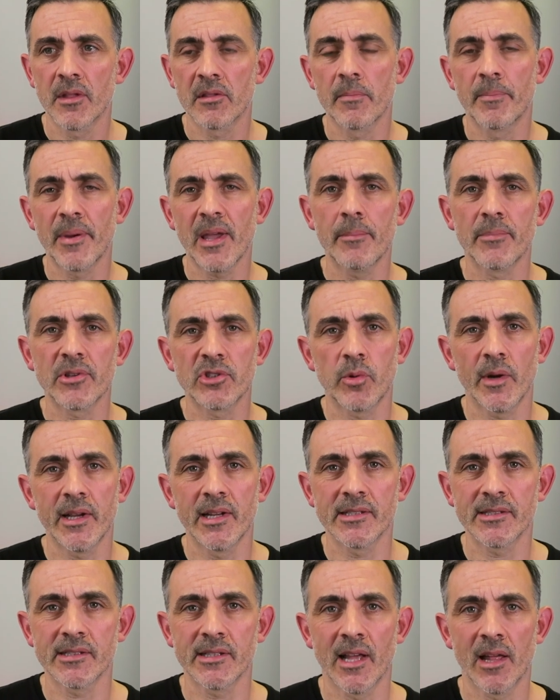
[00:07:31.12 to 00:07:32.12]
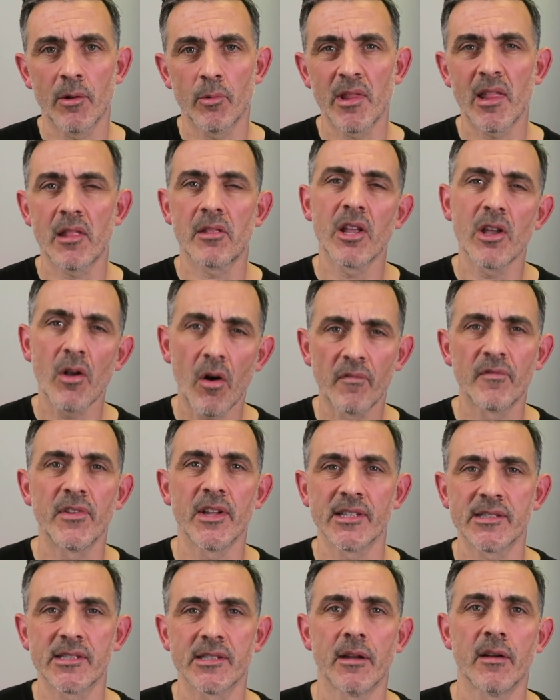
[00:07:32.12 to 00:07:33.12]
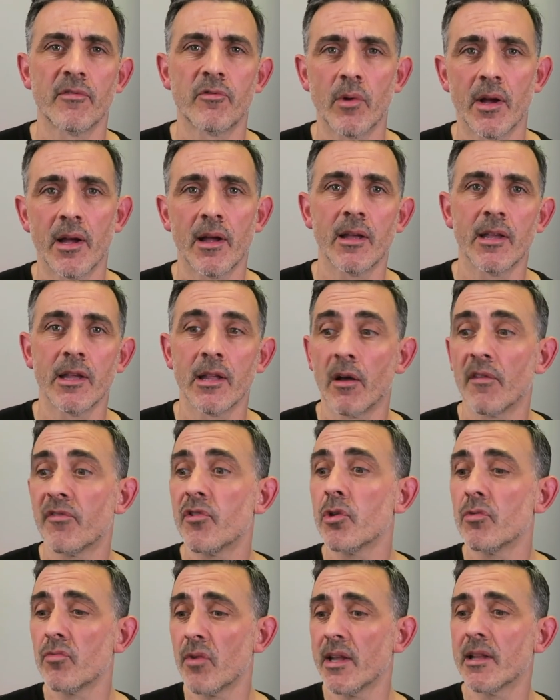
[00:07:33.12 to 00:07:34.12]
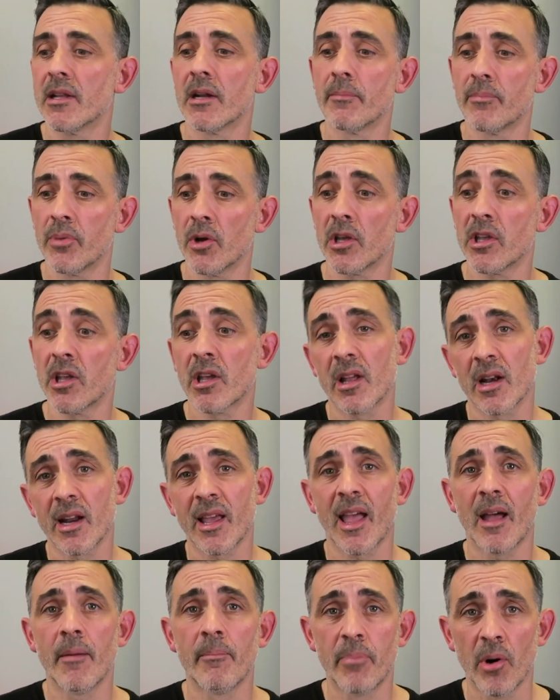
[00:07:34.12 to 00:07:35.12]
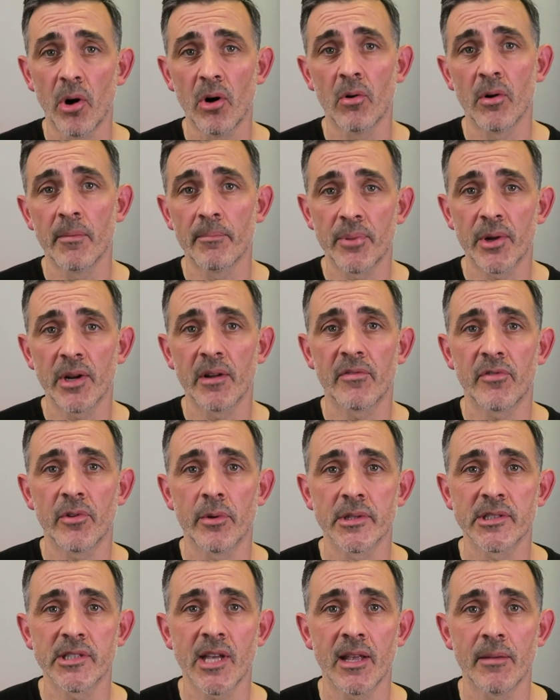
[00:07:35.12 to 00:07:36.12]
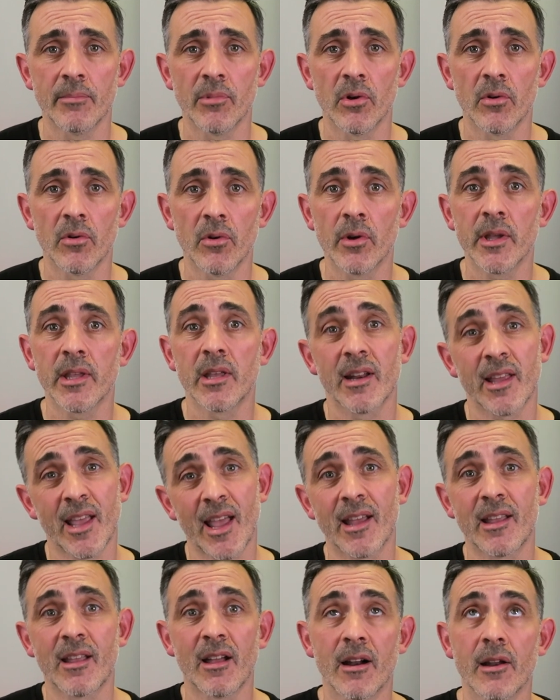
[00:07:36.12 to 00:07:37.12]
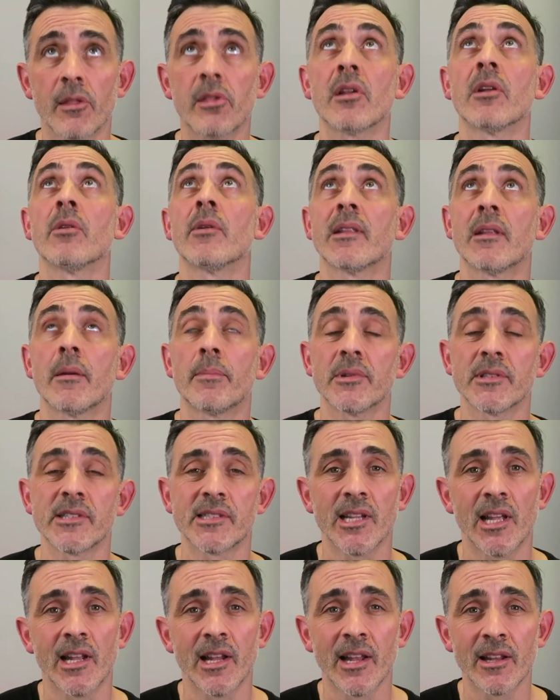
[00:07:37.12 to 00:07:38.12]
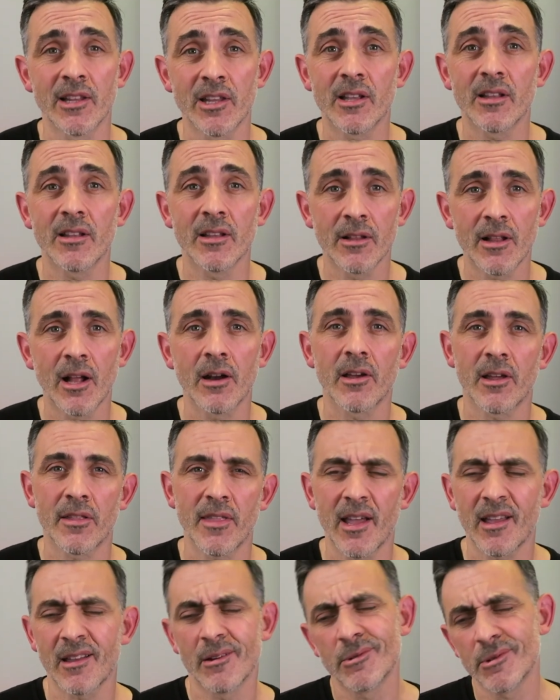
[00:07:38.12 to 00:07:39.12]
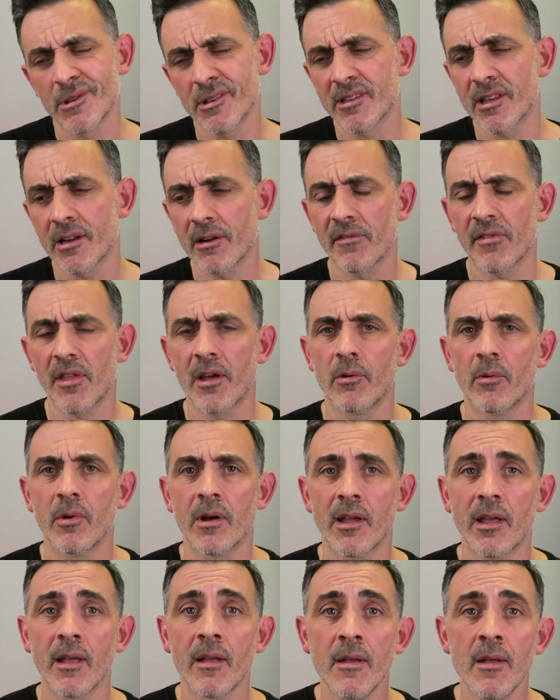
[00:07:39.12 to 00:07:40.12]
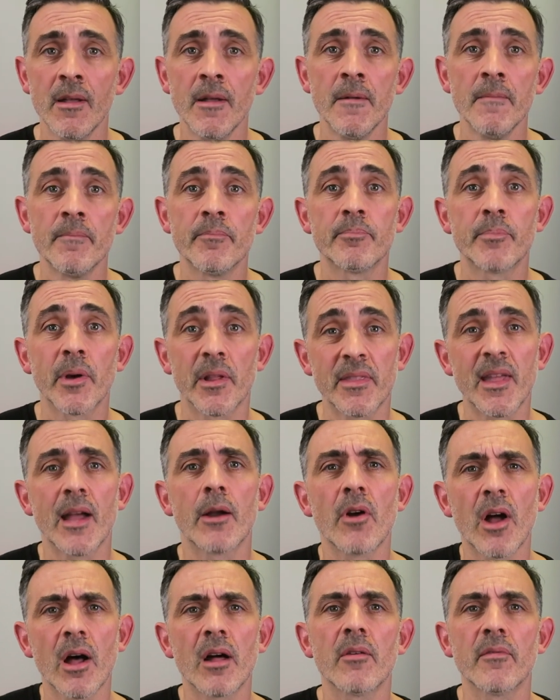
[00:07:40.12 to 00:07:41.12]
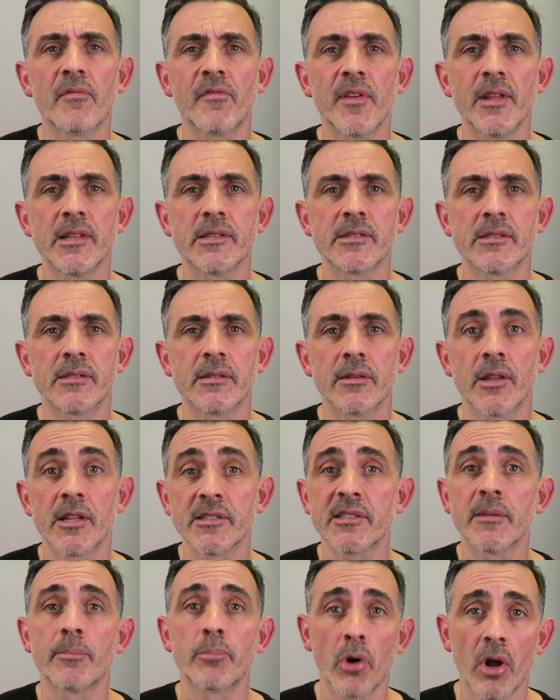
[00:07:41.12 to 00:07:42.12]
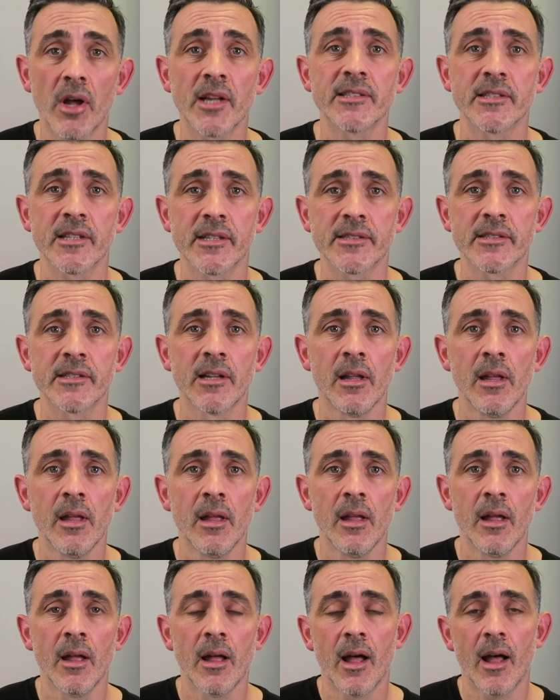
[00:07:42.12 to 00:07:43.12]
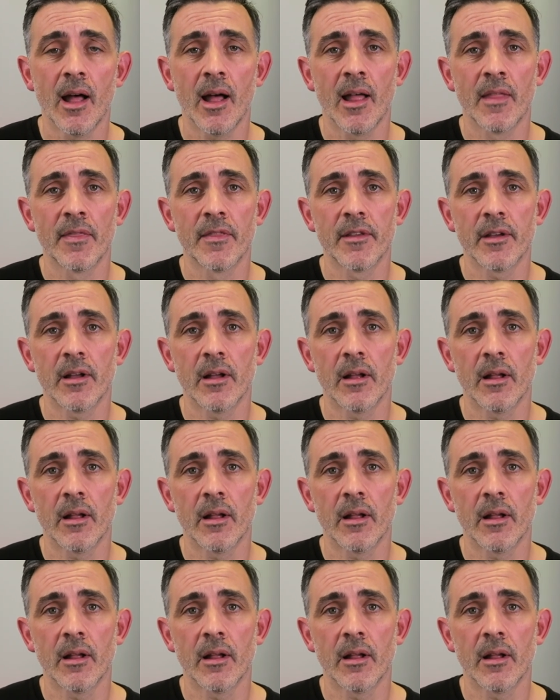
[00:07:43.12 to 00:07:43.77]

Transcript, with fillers: bit in between, isn't there? Well, there's the obvious stuff where, you know, if you read in a book, you're going to get a bottle and put it through a table, or you're going to get a card that's going to end up on the ceiling. You don't look at that and go, oh, I don't know if that'll work. But there are things that surprise us. And